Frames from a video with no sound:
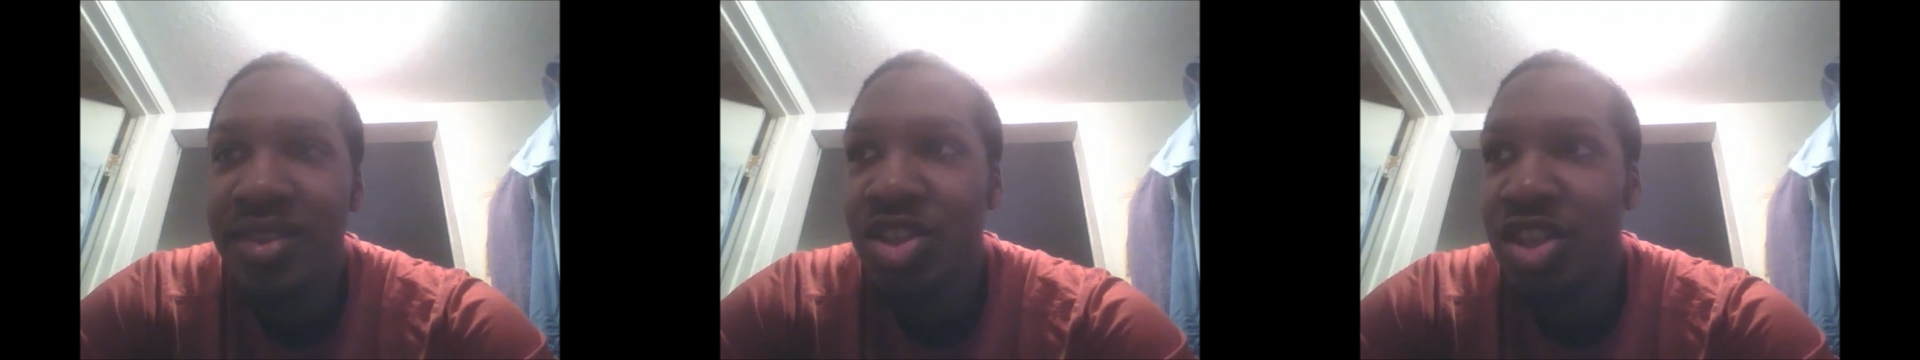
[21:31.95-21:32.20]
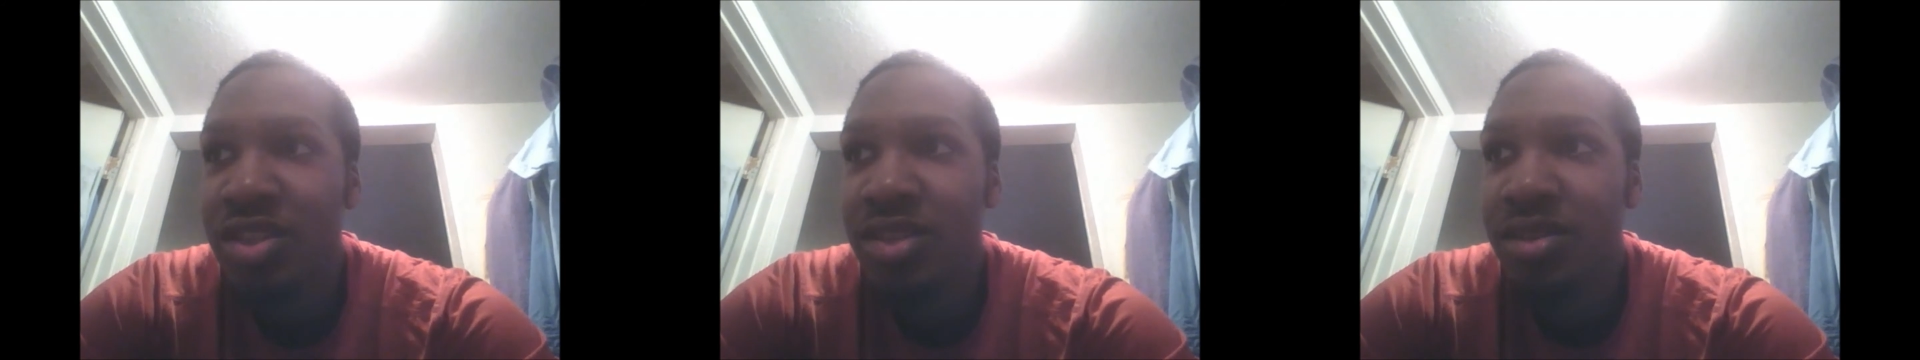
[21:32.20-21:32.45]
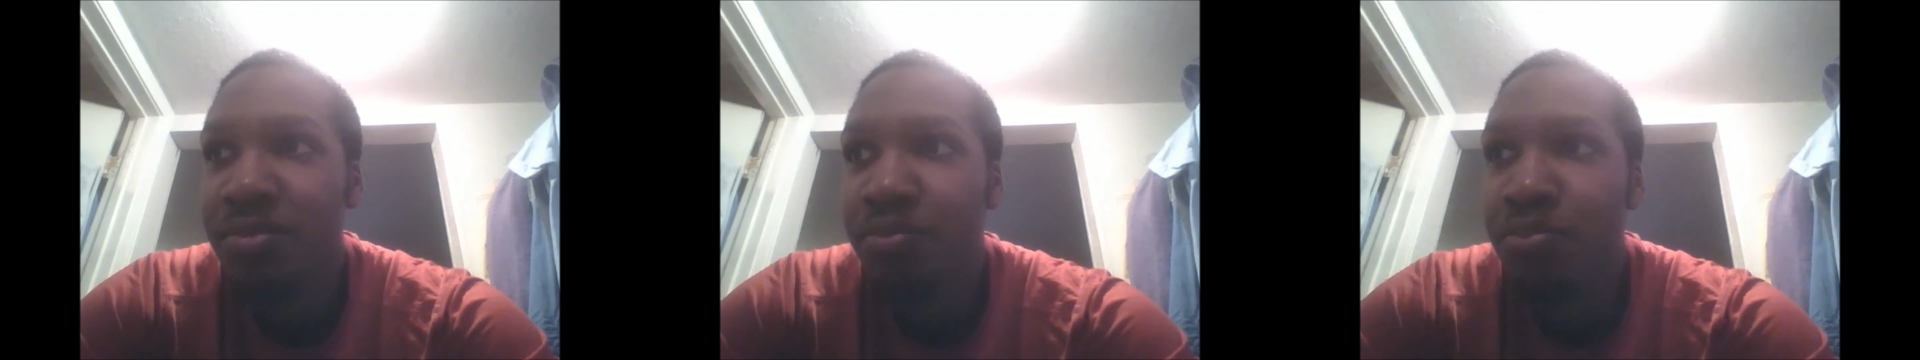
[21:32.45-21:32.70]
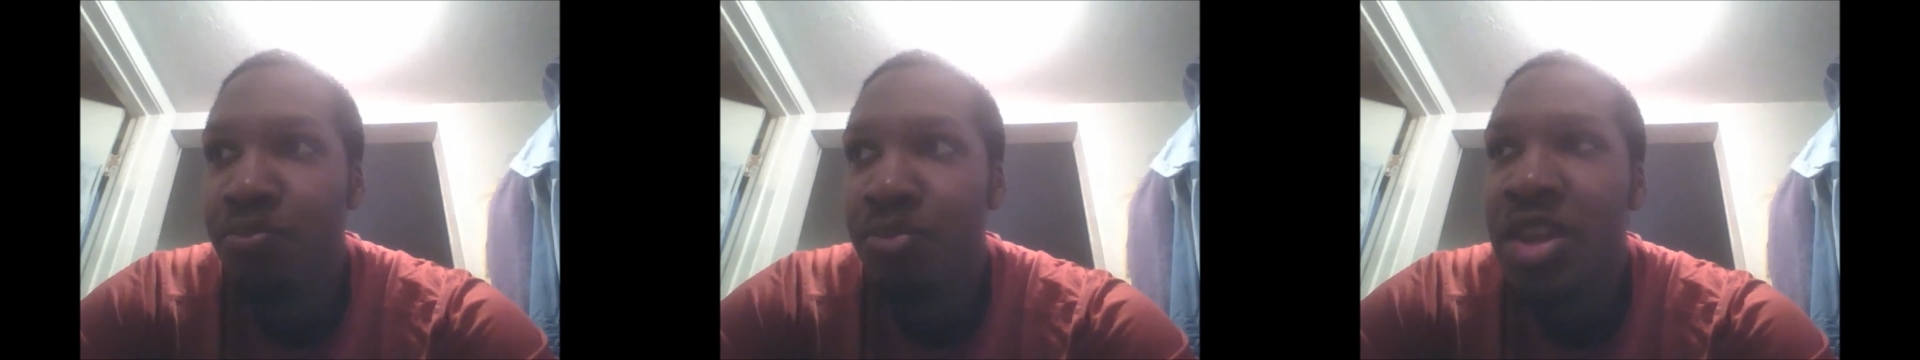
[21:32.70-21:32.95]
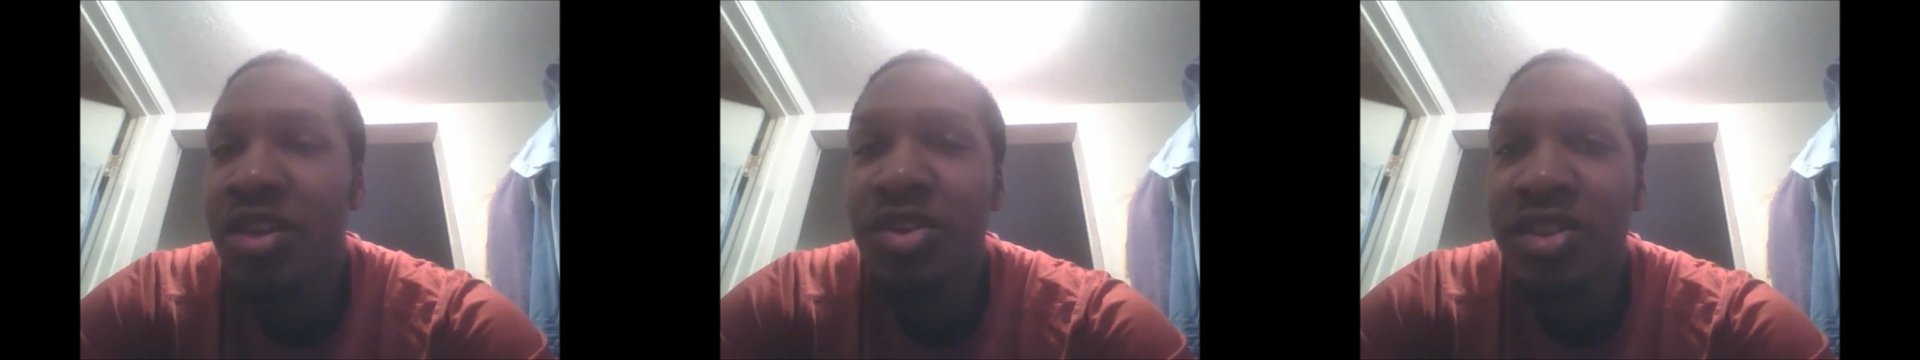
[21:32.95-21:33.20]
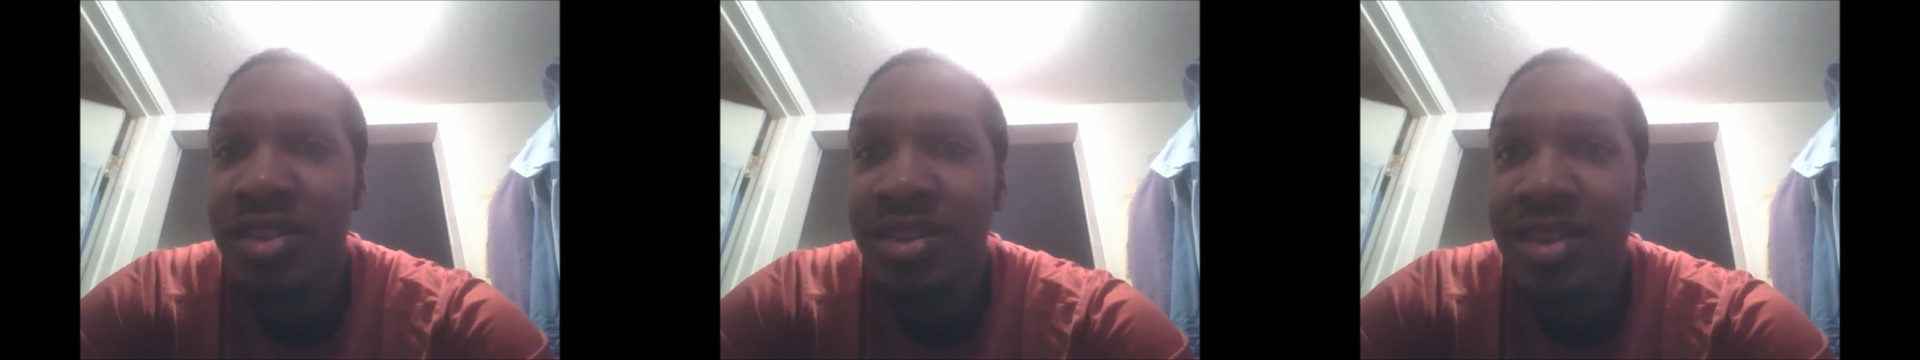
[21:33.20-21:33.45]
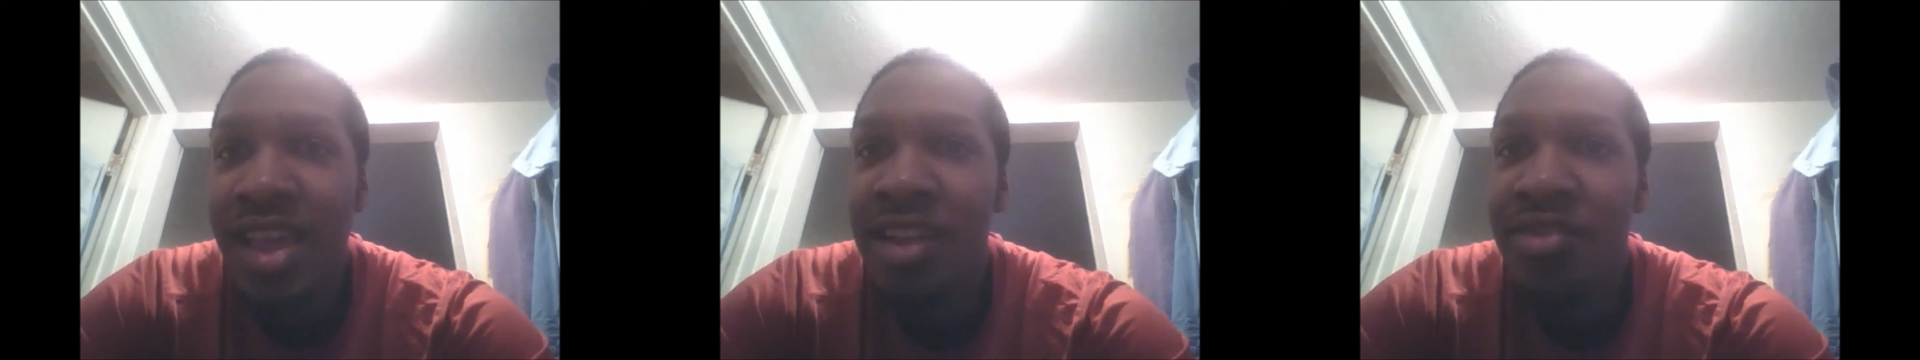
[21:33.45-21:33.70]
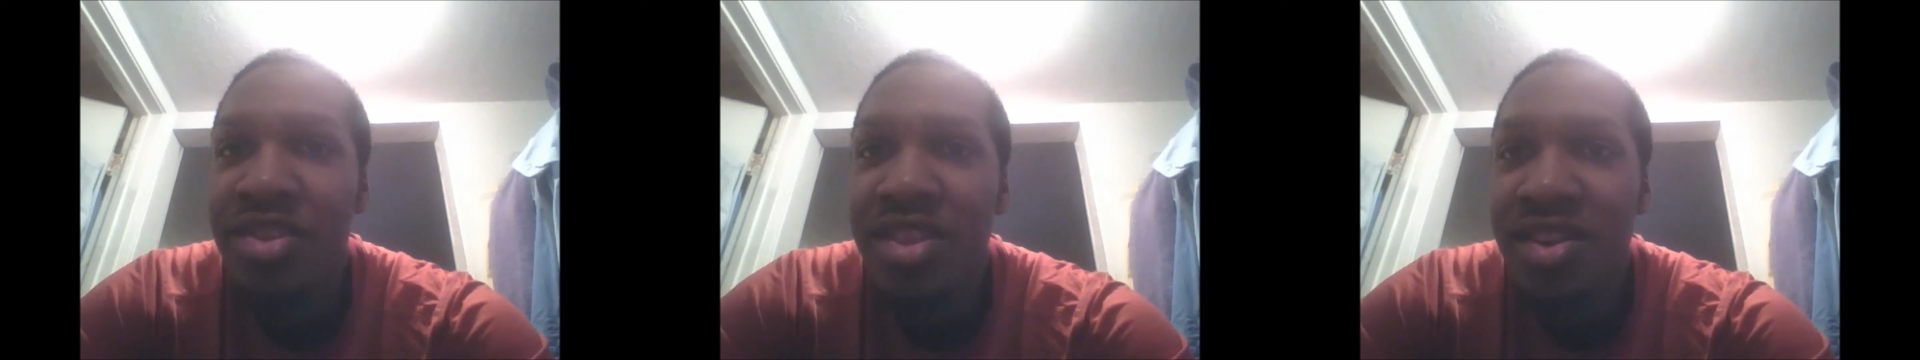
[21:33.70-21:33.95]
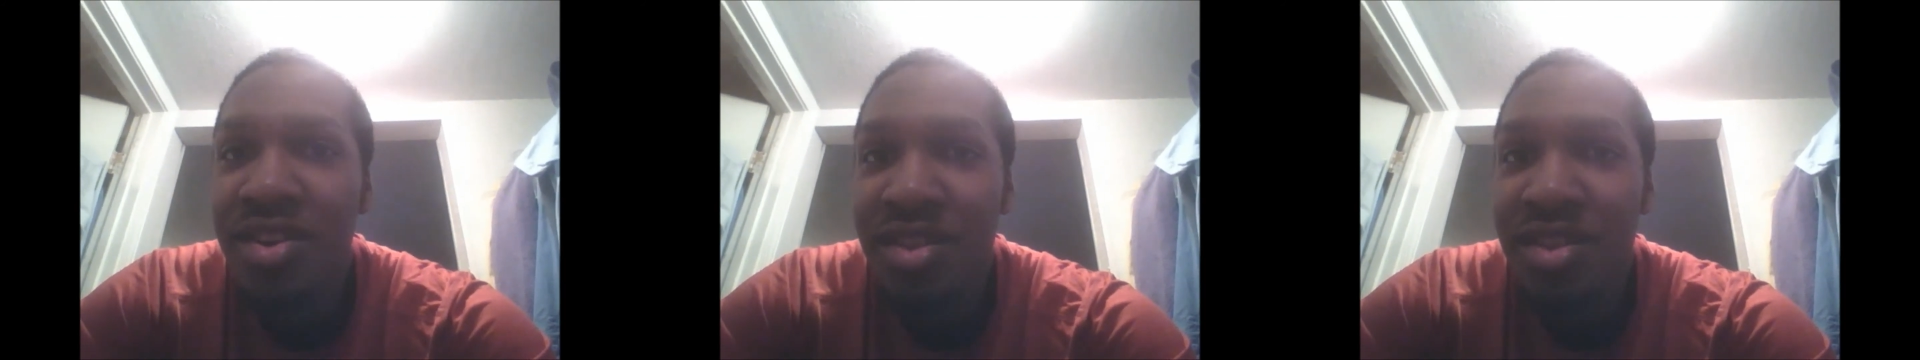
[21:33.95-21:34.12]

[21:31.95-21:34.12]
just pierces everything